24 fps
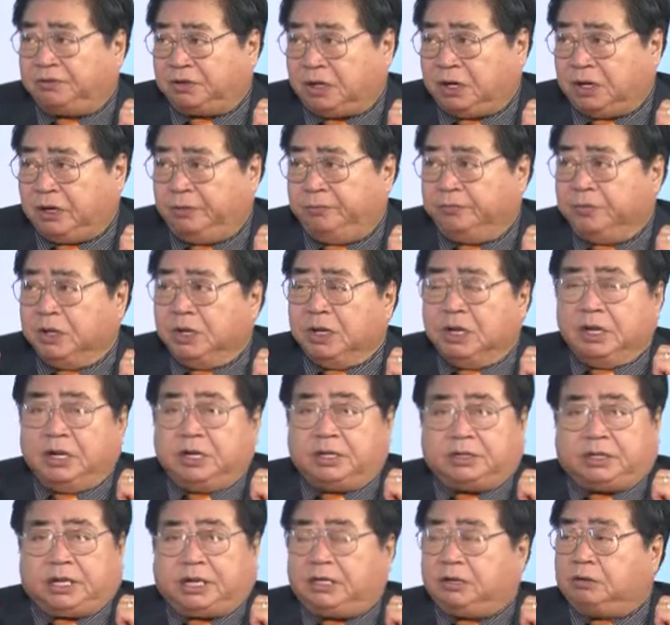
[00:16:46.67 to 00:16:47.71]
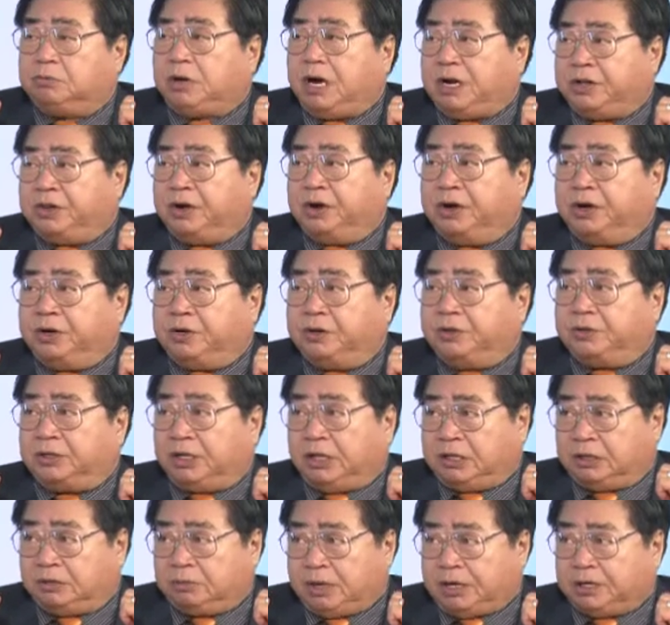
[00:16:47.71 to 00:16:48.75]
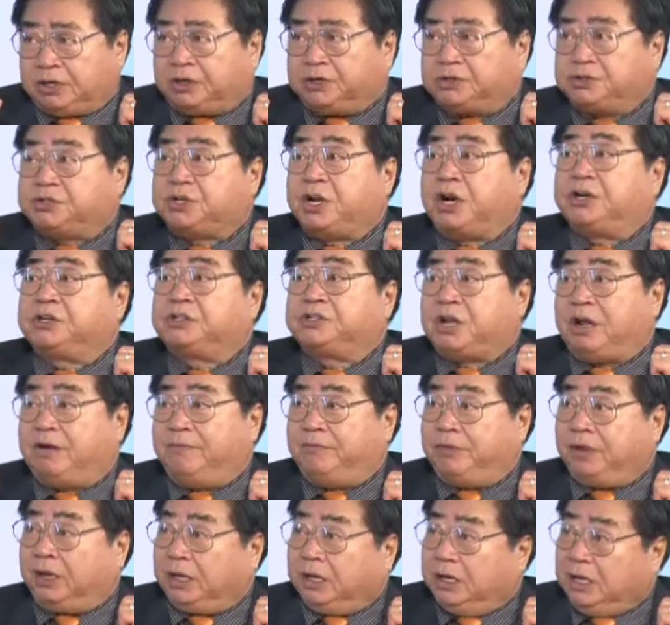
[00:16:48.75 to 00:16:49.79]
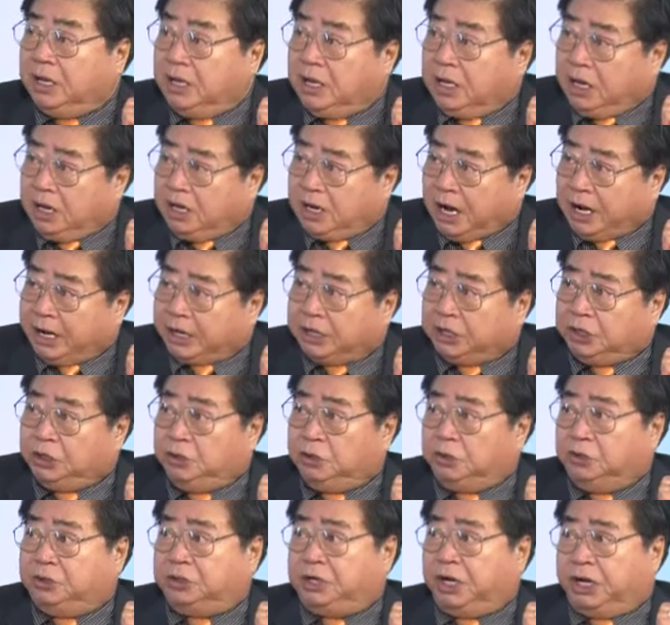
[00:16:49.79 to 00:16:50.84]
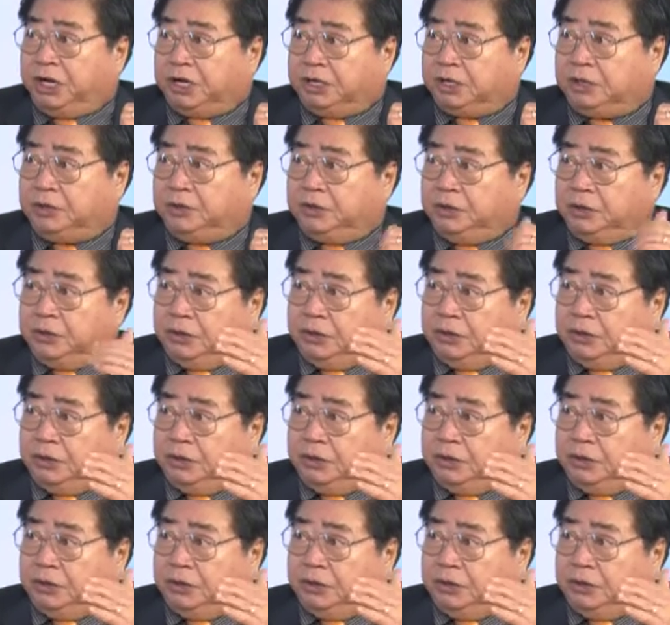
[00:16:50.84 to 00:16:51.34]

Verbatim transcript: So They'd rather they'd rather start something like you did.